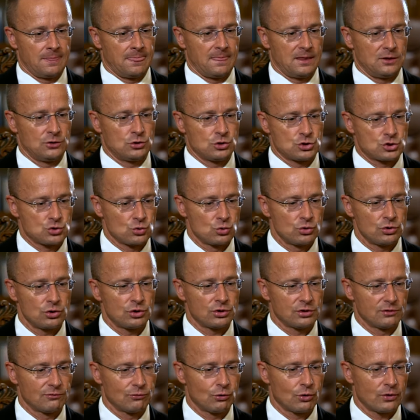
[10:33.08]
the sooner
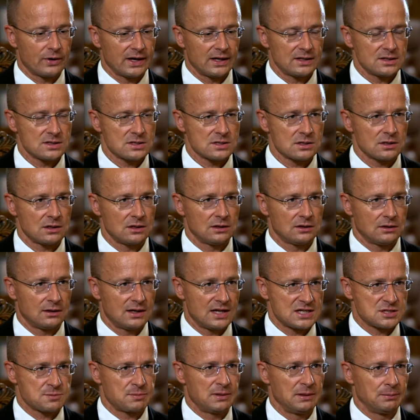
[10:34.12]
the war ends, the
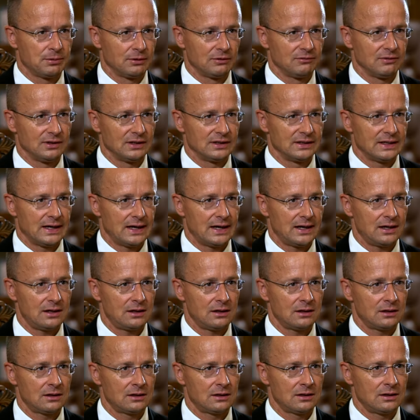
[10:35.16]
less people will die
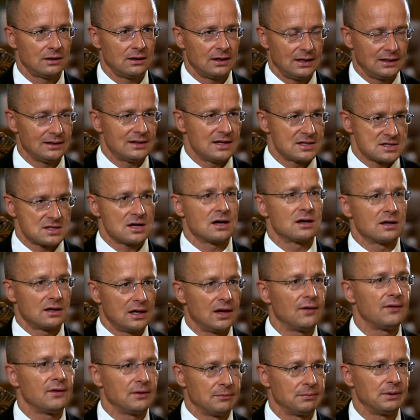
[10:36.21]
and less
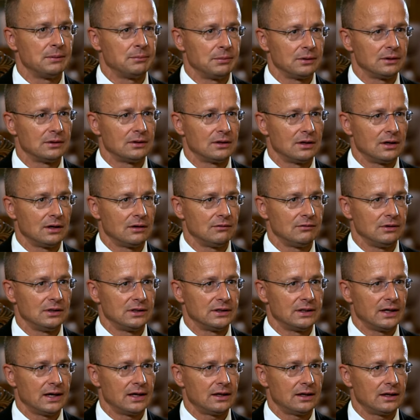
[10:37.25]
Hungarian people uh, will
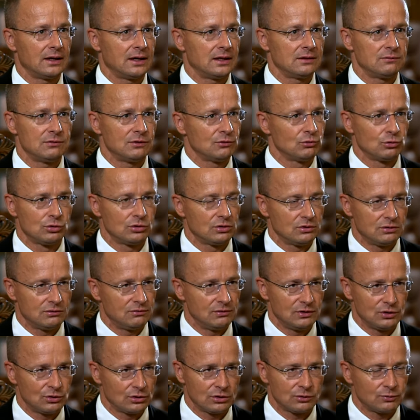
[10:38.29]
die. And we, would, we
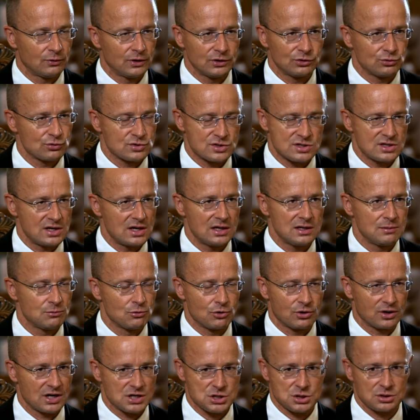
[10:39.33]
don't want to see any
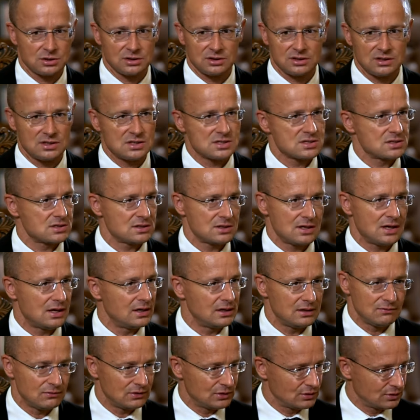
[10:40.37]
more casualties
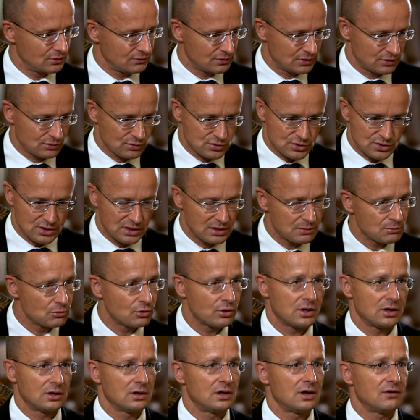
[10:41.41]
and we don't want to see any more
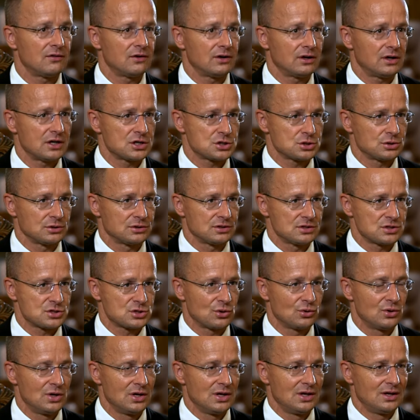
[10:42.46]
Hungarian casualties.
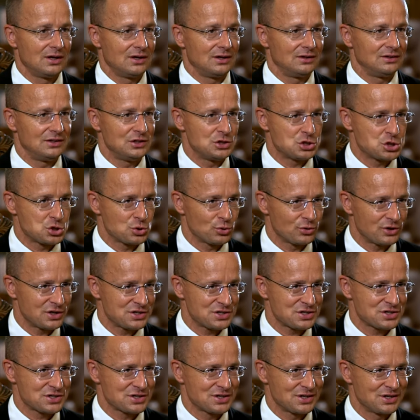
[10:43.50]
So the
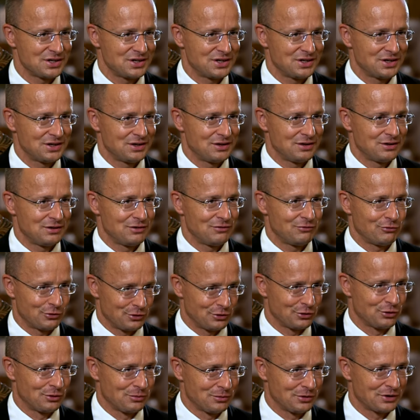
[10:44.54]
insurance for
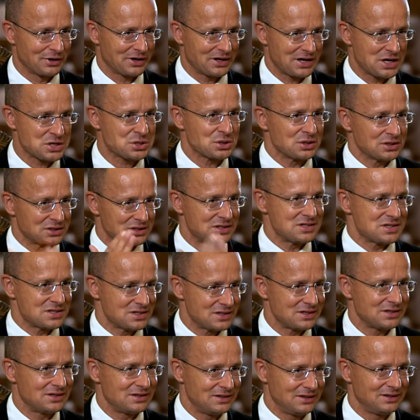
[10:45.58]
no more casualties
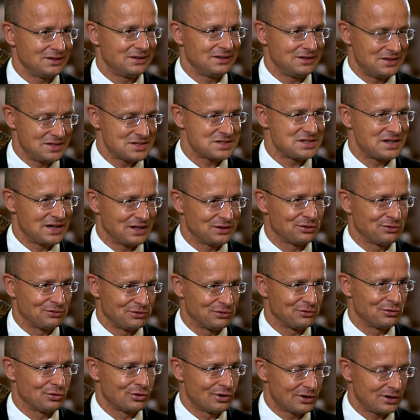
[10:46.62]
is the end of the
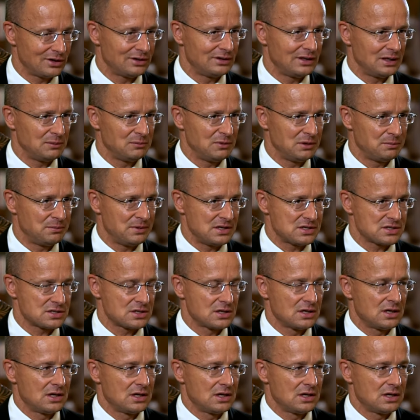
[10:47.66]
war, namely peace.